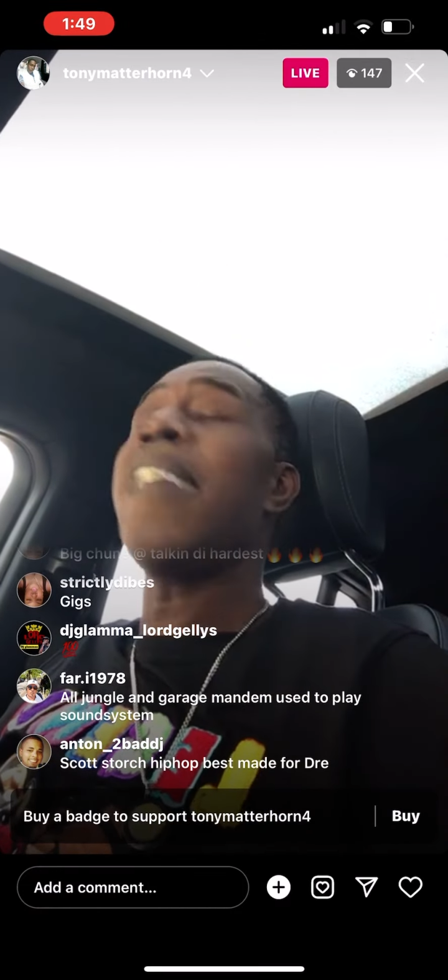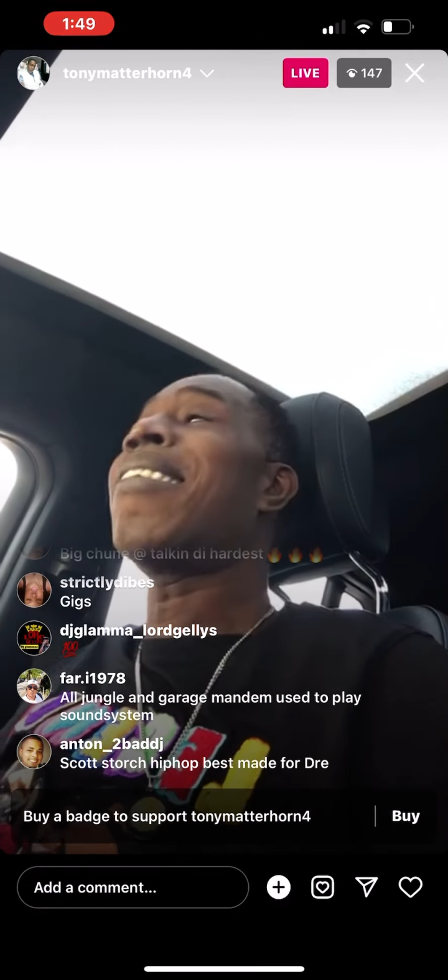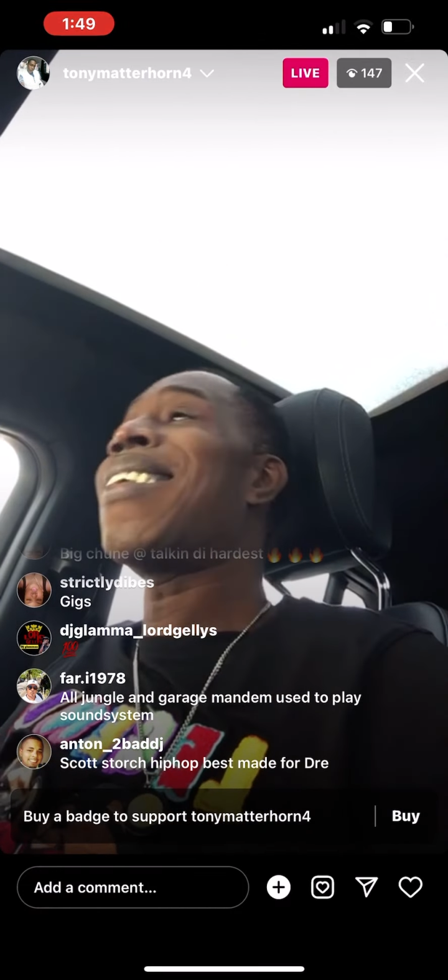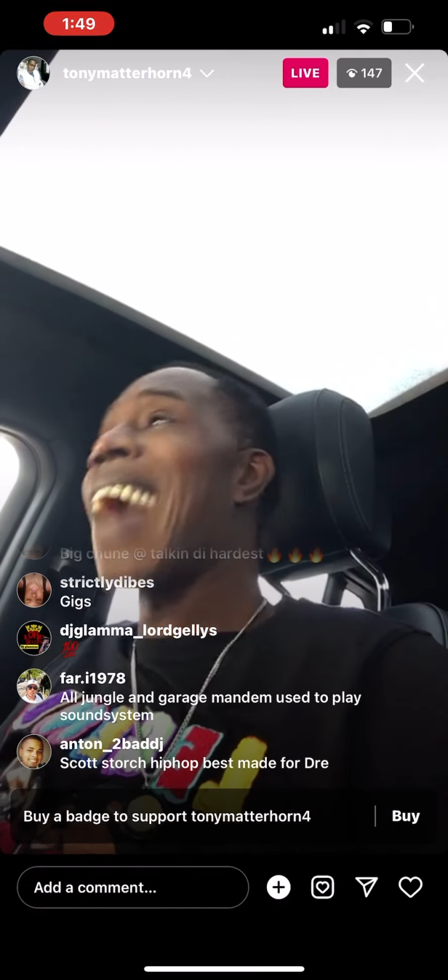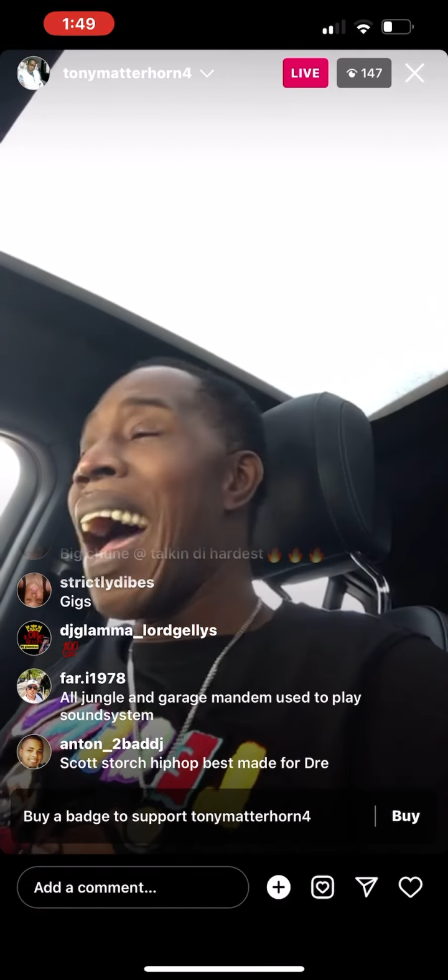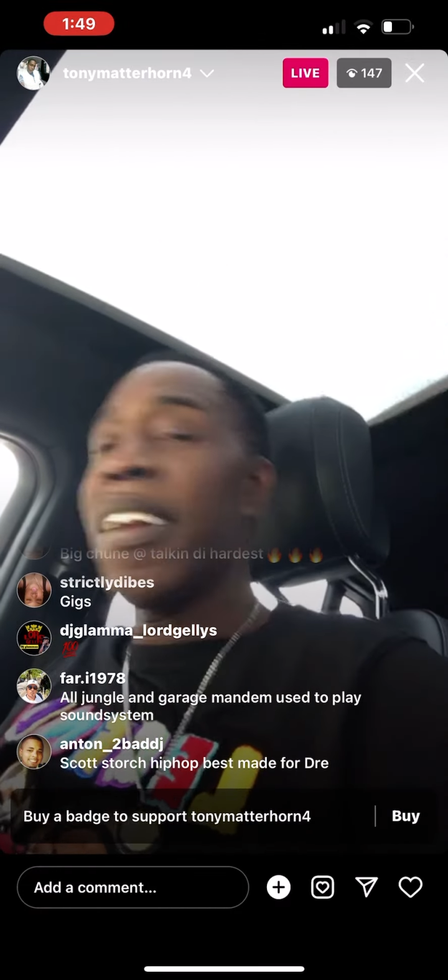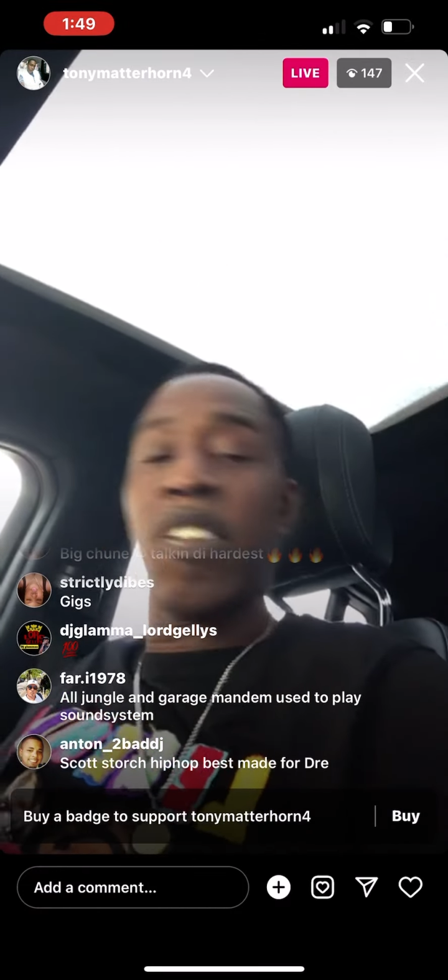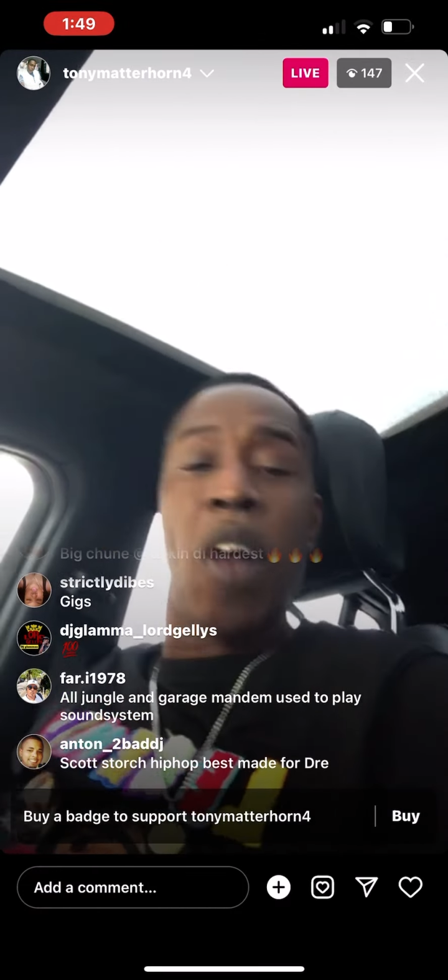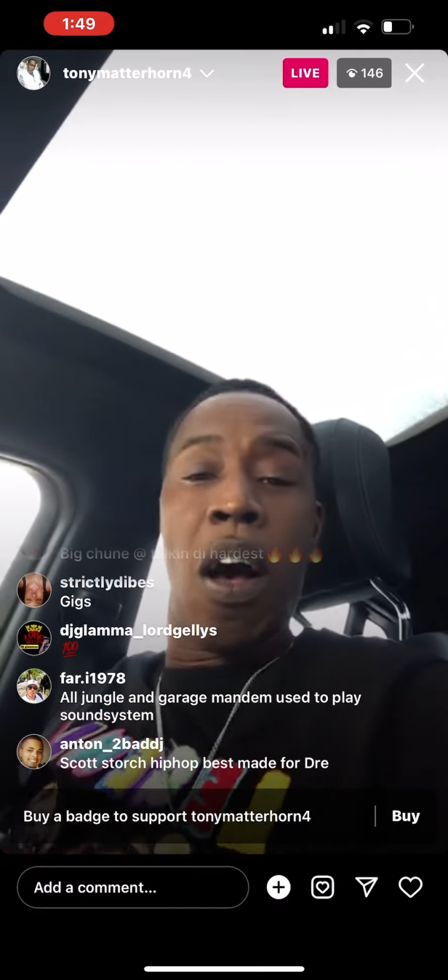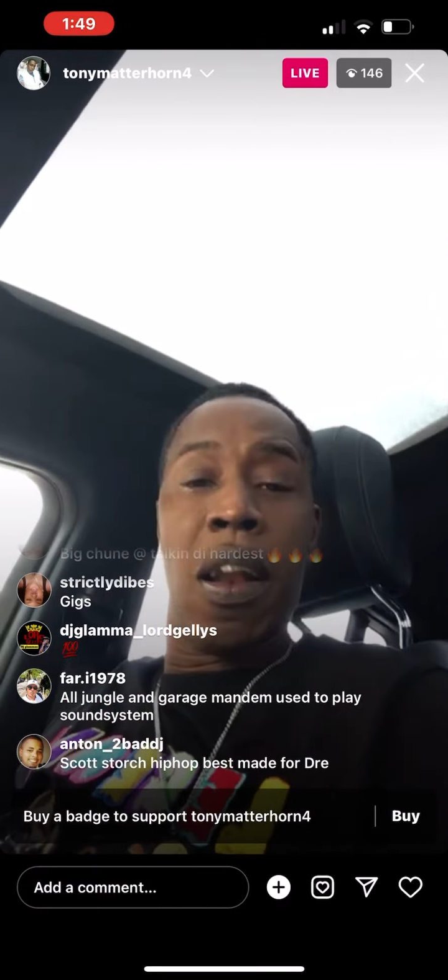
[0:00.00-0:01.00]
It's
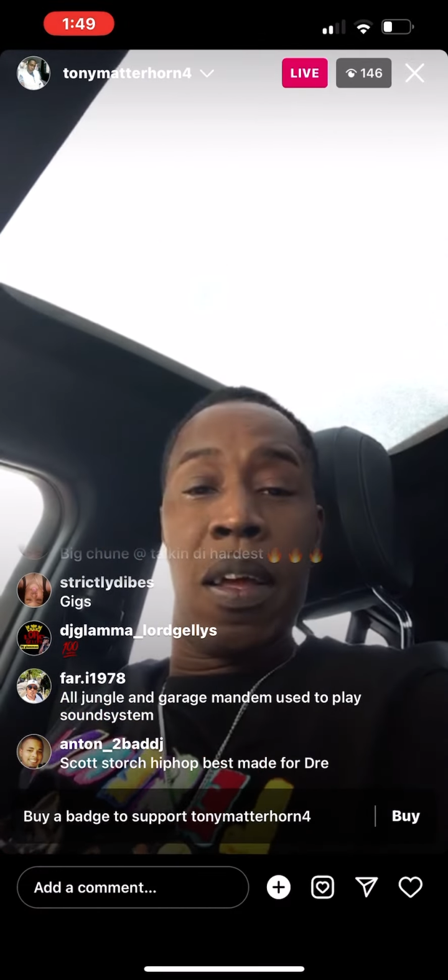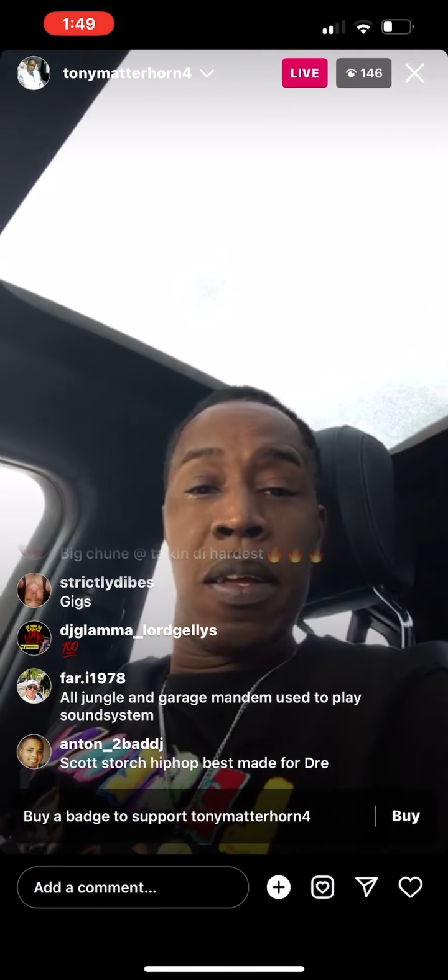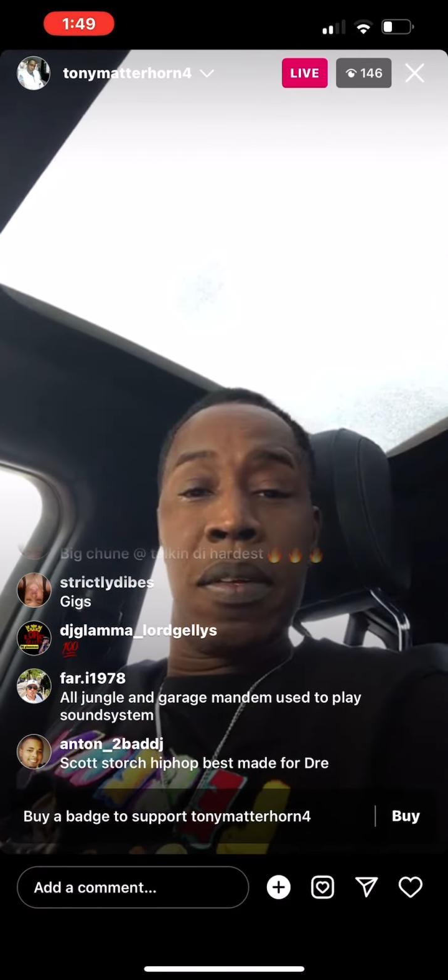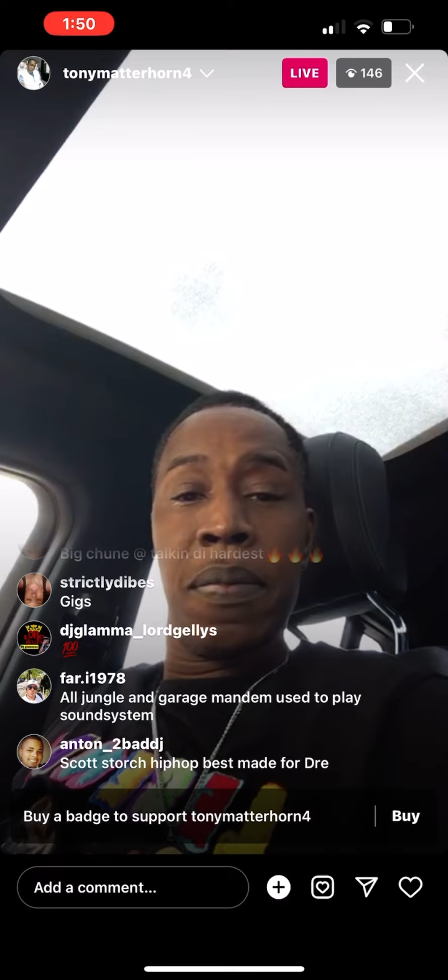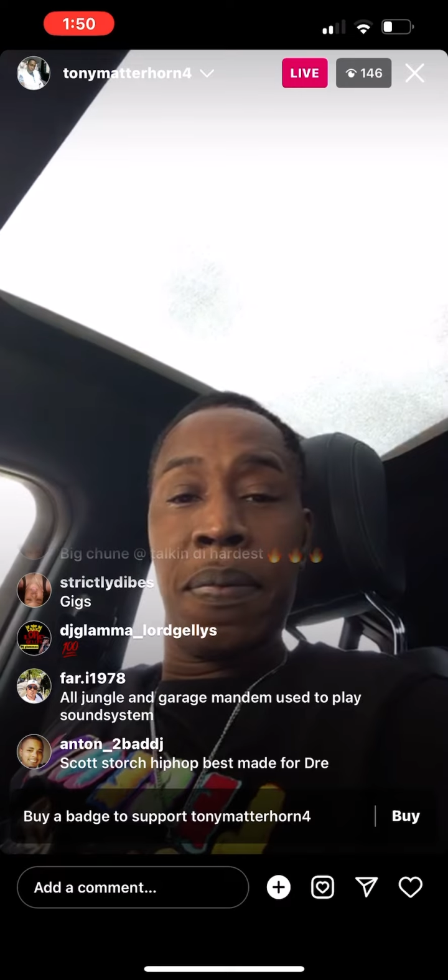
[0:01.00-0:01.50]
dancehall.